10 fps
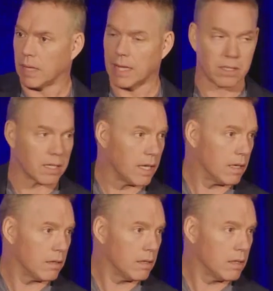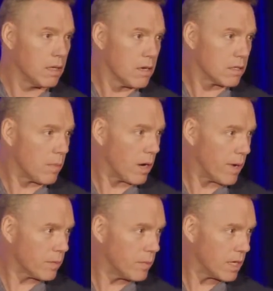That's the key. So, my
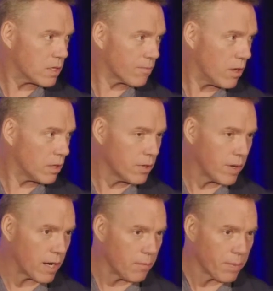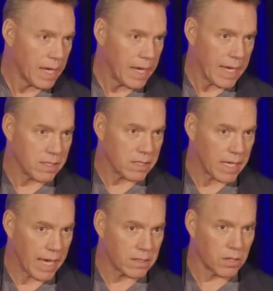recommendation for all of you here is
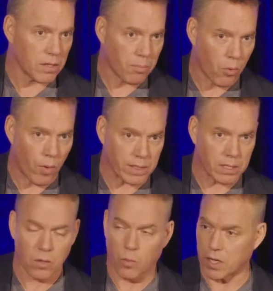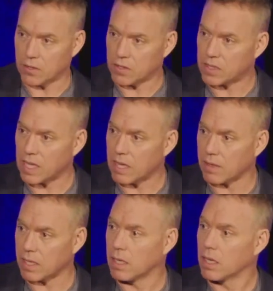get to the point where you're
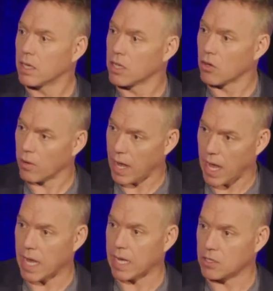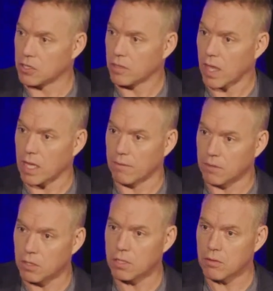saving your age. And if
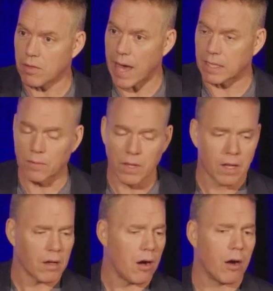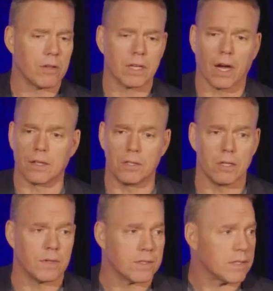you do that, all you got to
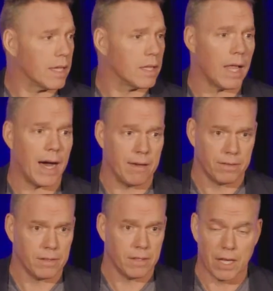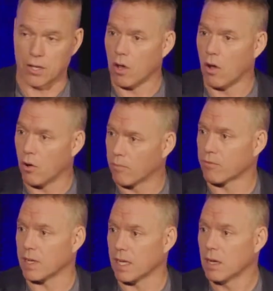do is stay alive and you're home
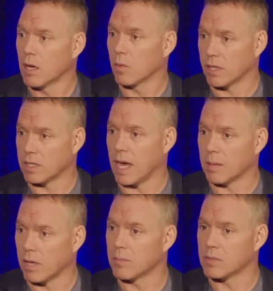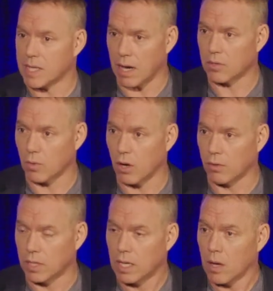free when the time comes down the
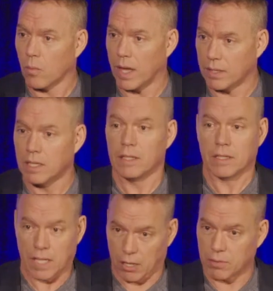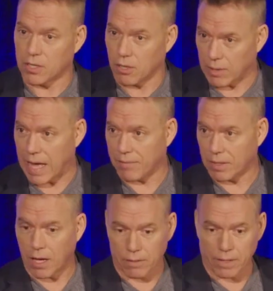road when you know you don't have a
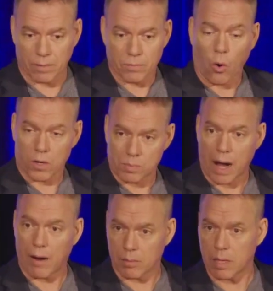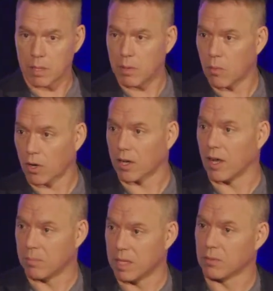lot of uh, horsepower to maybe be working
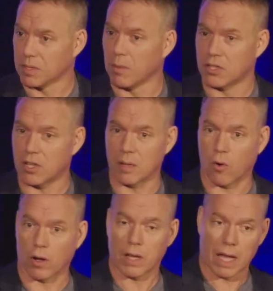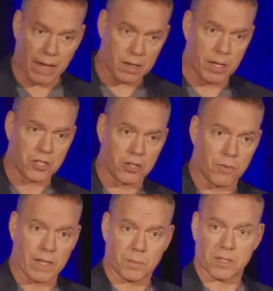on people as much anymore. I've got to make sure
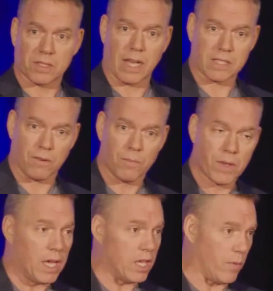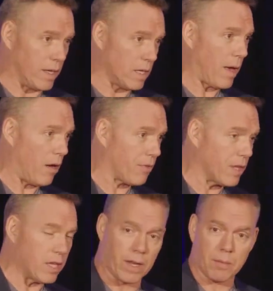you end up successful, you end up
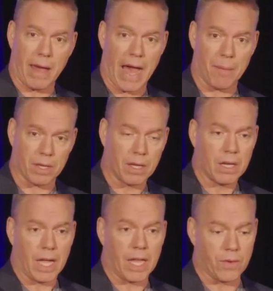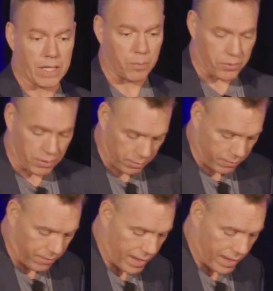healthy, you end up happy, and you end up with a little bit of